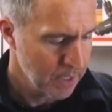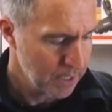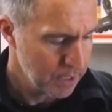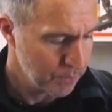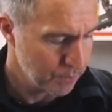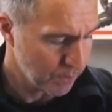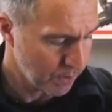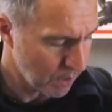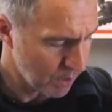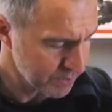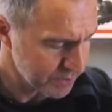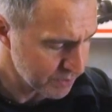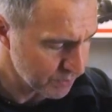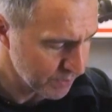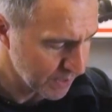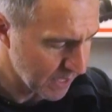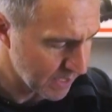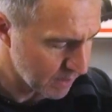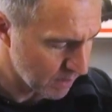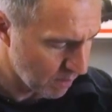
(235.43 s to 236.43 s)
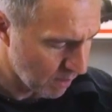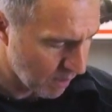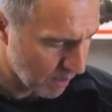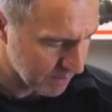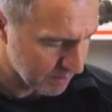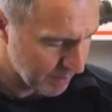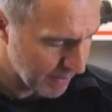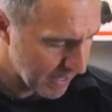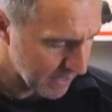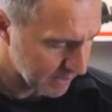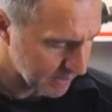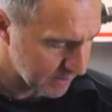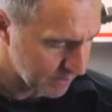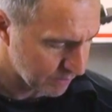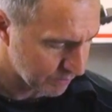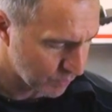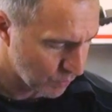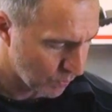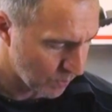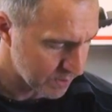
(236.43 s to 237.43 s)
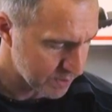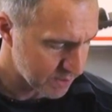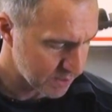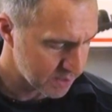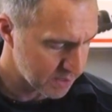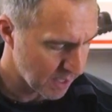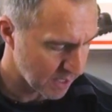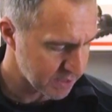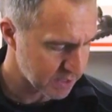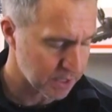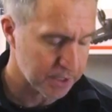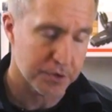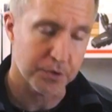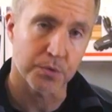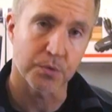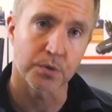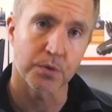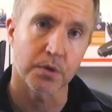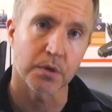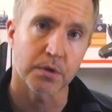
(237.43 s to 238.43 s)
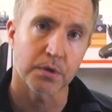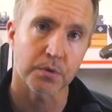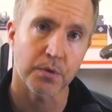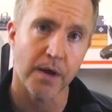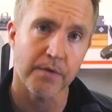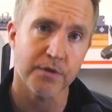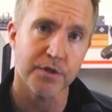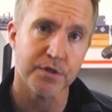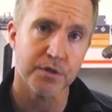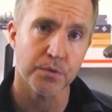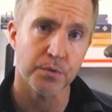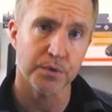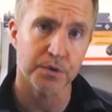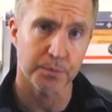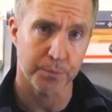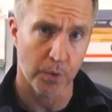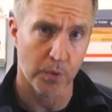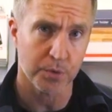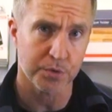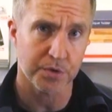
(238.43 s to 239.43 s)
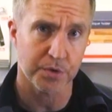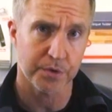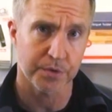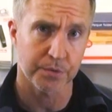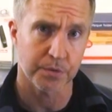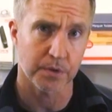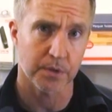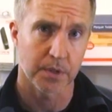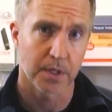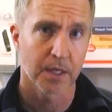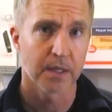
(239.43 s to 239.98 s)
You will also get automatically, of course, the dusting tool, crevice tool, and upholstery tool